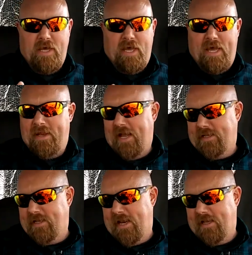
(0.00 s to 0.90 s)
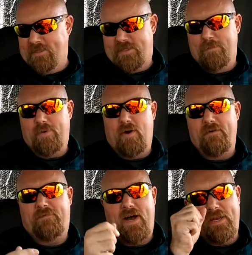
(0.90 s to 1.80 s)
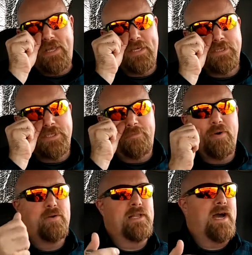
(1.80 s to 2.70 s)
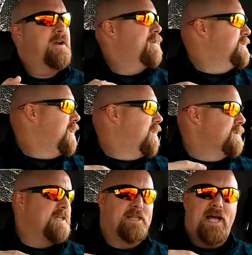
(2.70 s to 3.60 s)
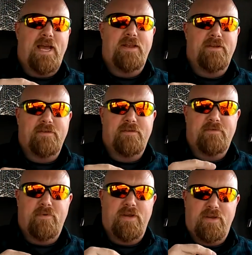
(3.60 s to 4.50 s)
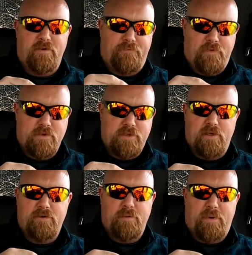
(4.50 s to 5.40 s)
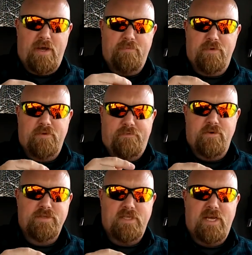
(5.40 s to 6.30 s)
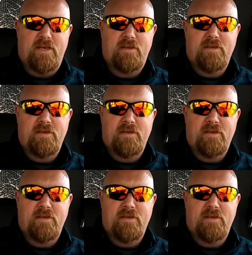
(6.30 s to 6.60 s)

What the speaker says: And at Zippo, I find that a Zippo lighter, it's hard to light it when you first load the pipe with your first light.